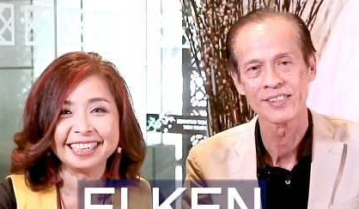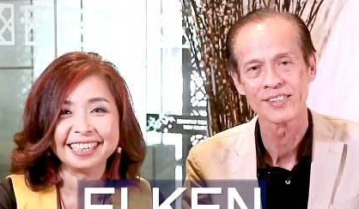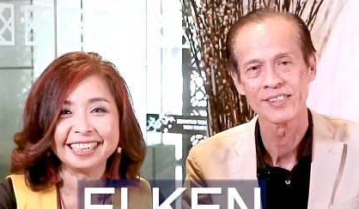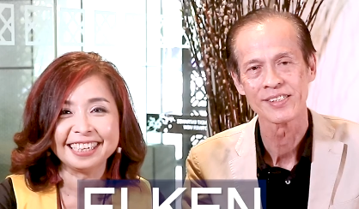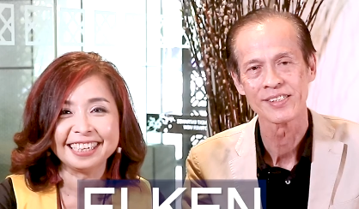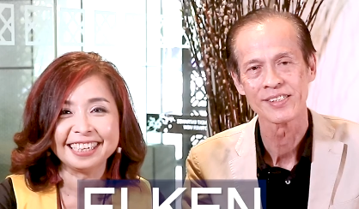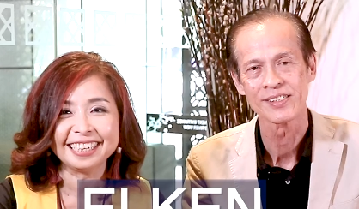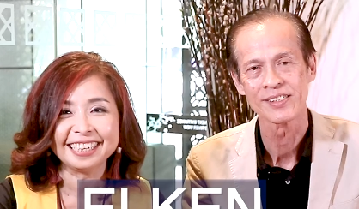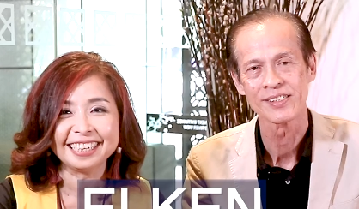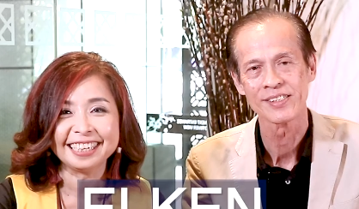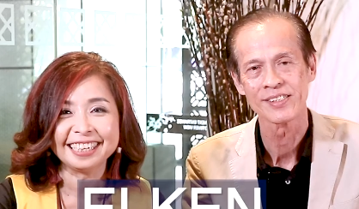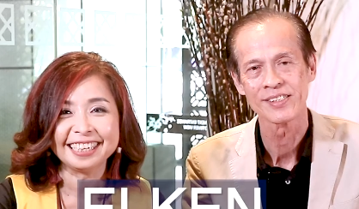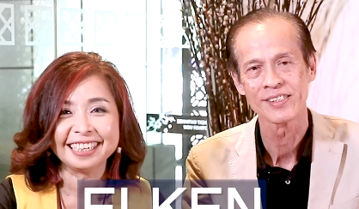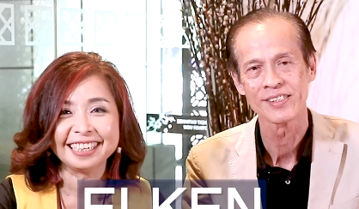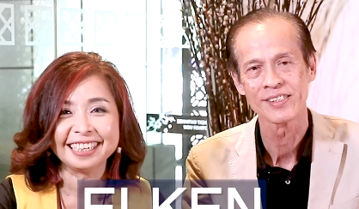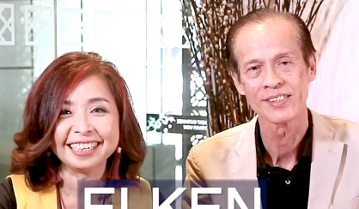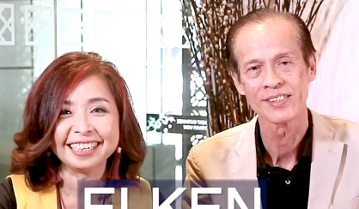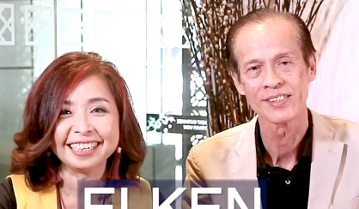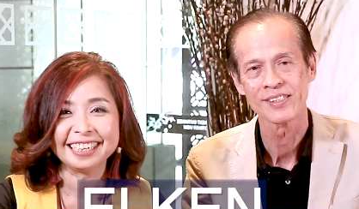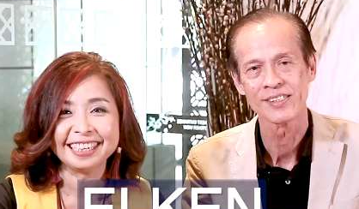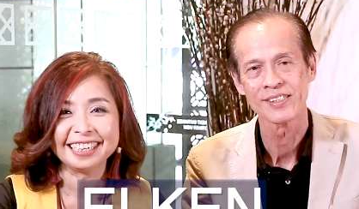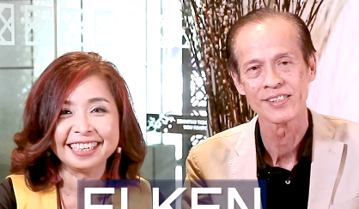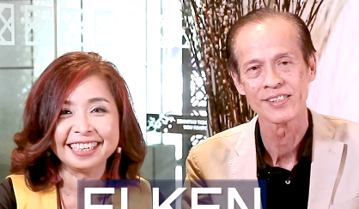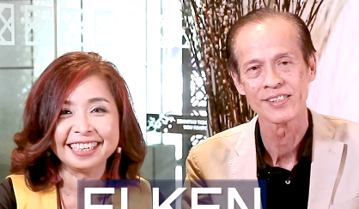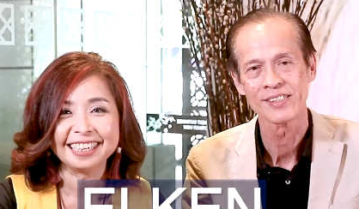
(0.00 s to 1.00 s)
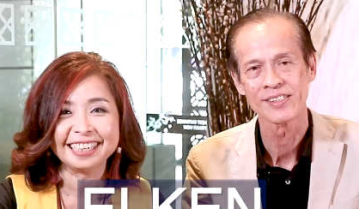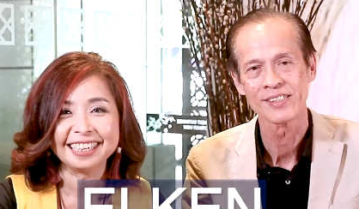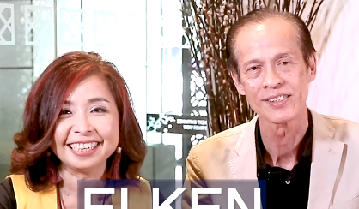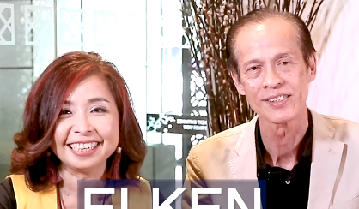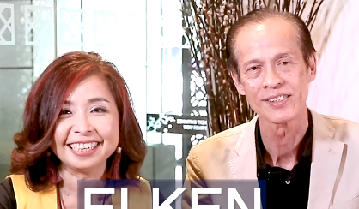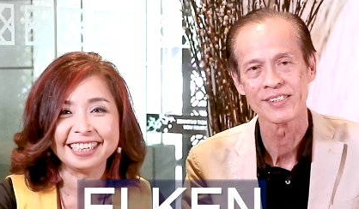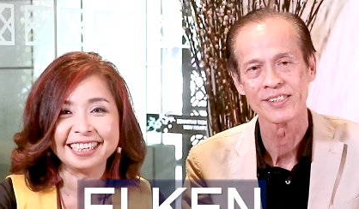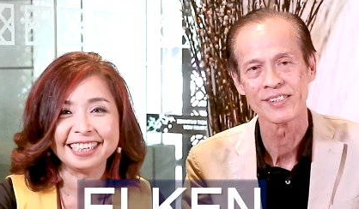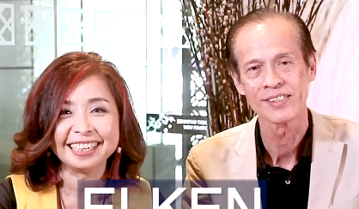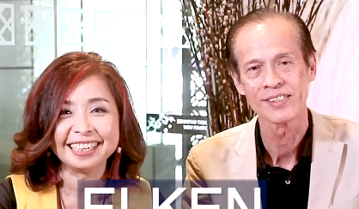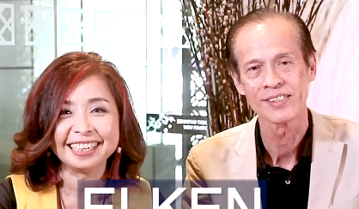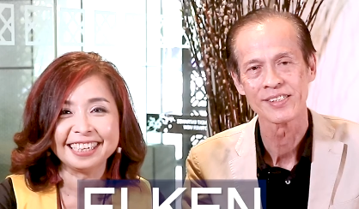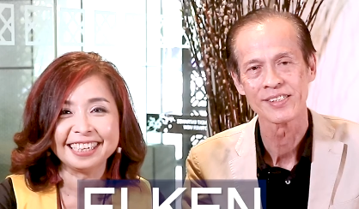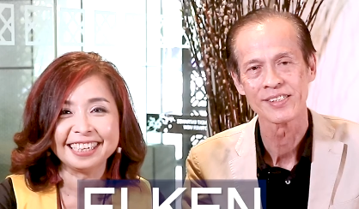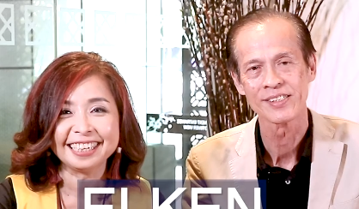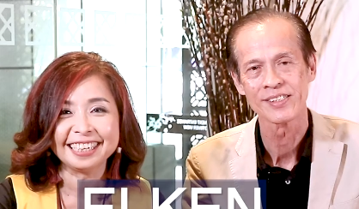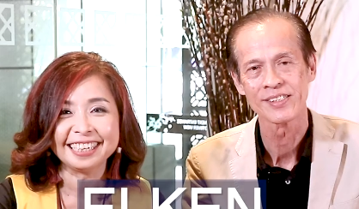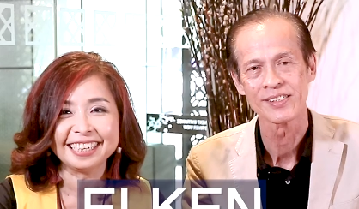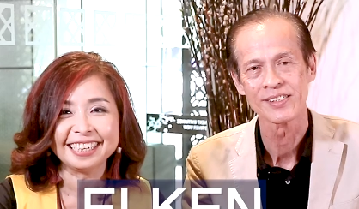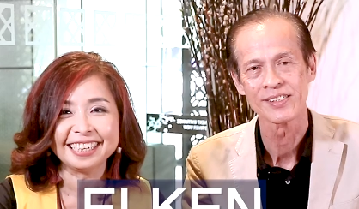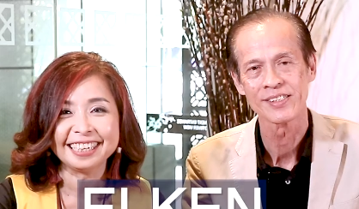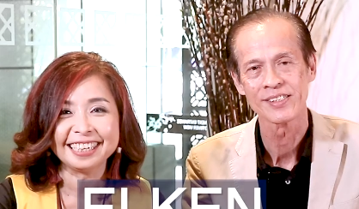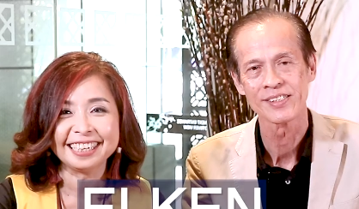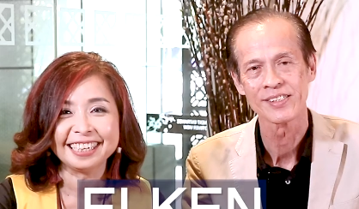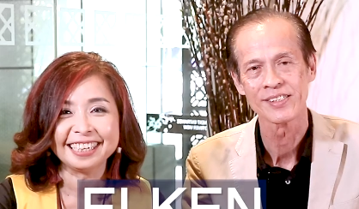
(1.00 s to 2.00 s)

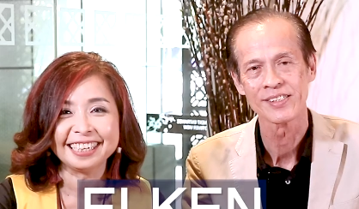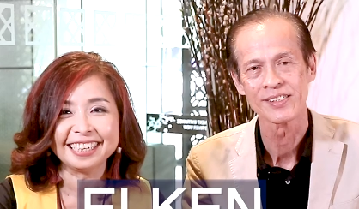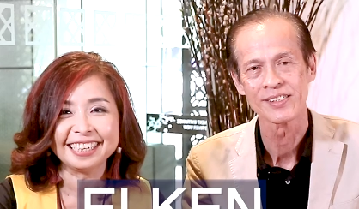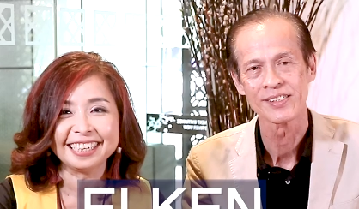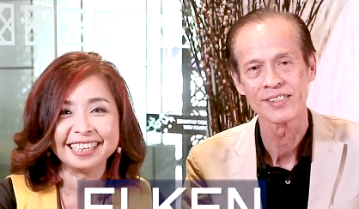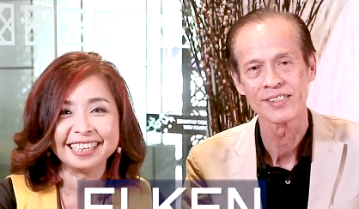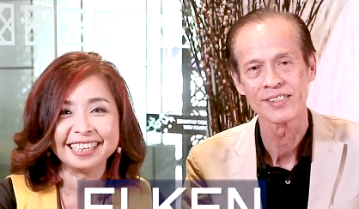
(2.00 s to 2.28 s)
Nobody speaks.